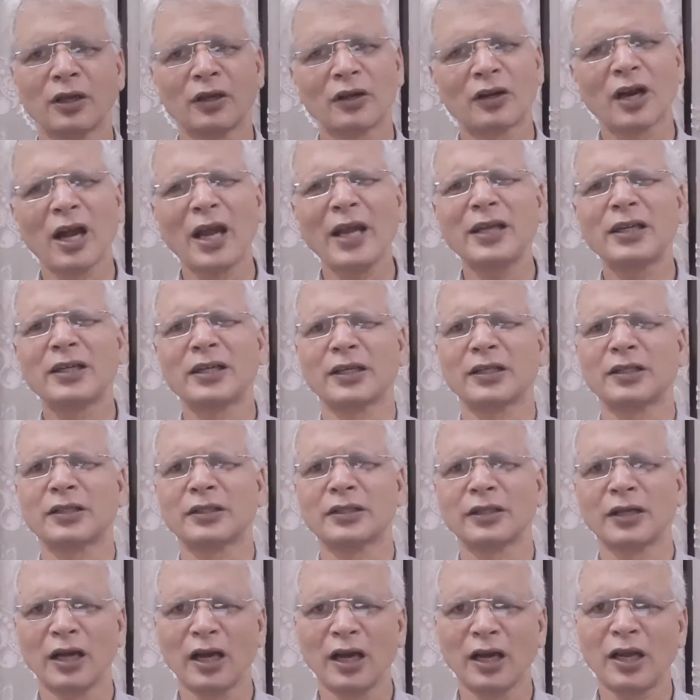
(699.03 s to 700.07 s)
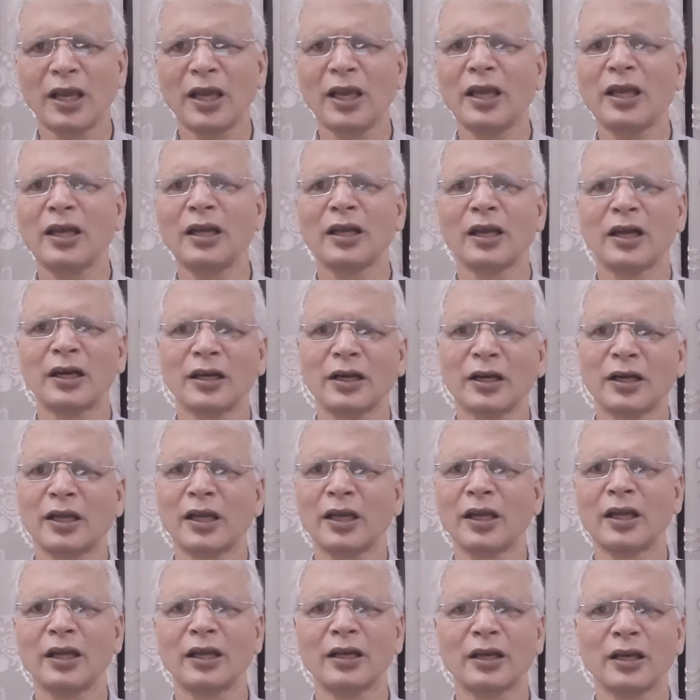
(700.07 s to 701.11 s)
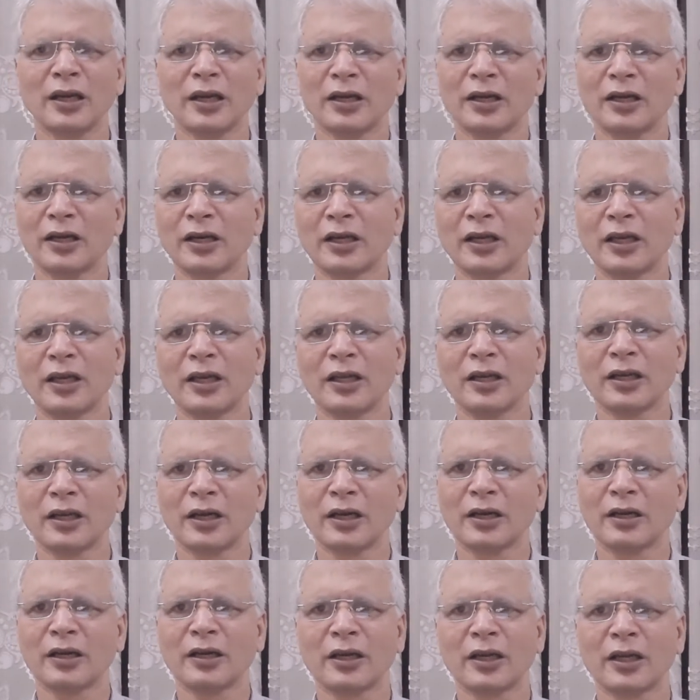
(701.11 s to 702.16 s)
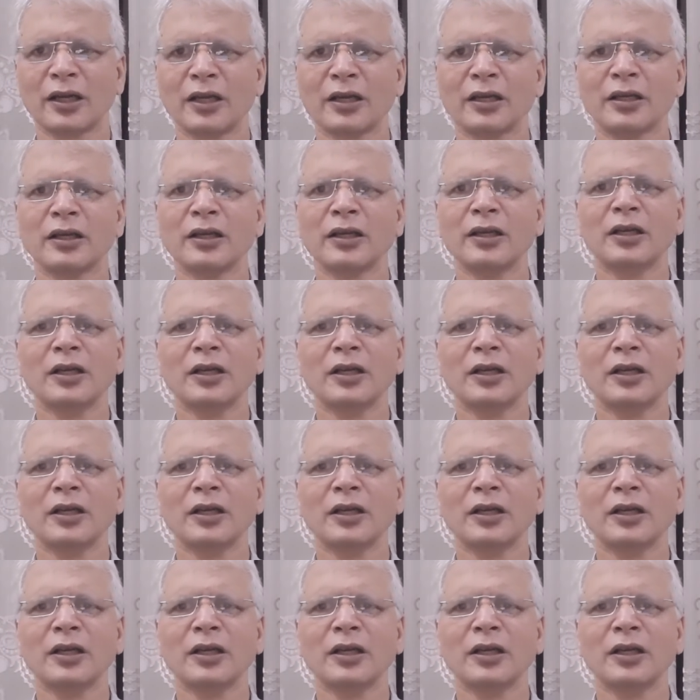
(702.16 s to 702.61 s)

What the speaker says: Write it again and again and again and again